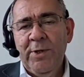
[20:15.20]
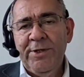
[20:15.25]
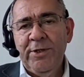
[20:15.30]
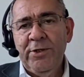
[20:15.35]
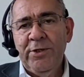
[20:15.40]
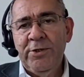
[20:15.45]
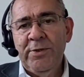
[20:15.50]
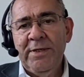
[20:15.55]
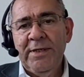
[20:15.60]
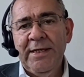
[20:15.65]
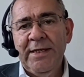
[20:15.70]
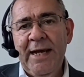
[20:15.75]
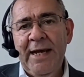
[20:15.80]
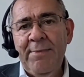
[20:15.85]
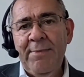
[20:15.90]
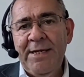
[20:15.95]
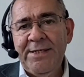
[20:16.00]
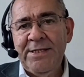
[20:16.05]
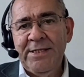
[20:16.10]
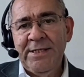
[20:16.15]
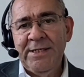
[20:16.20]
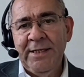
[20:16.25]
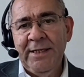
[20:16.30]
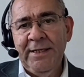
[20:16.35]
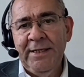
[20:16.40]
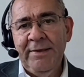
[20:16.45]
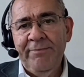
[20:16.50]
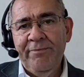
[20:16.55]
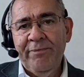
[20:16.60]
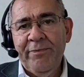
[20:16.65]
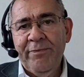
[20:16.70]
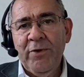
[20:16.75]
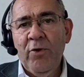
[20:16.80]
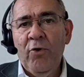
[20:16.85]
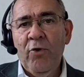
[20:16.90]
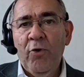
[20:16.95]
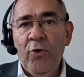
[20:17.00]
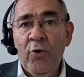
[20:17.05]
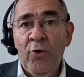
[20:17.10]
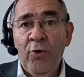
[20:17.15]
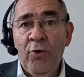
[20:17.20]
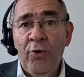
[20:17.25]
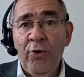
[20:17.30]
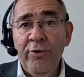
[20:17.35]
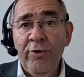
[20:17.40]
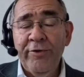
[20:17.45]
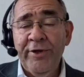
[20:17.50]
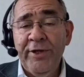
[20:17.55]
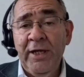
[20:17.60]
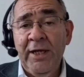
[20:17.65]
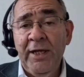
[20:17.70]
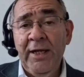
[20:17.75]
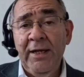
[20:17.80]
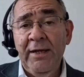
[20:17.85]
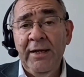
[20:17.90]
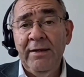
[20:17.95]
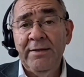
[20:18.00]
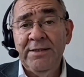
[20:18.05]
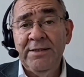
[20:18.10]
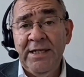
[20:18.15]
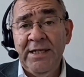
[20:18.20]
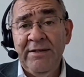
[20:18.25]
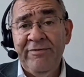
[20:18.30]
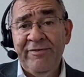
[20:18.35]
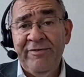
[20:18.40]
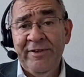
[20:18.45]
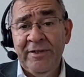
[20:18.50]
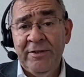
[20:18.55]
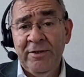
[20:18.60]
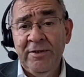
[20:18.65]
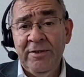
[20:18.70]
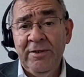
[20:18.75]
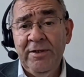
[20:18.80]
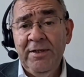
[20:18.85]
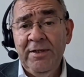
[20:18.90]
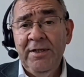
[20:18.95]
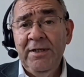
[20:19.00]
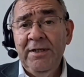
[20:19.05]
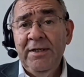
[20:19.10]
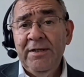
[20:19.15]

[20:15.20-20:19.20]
So whether you're doing the MSc or the DPhil,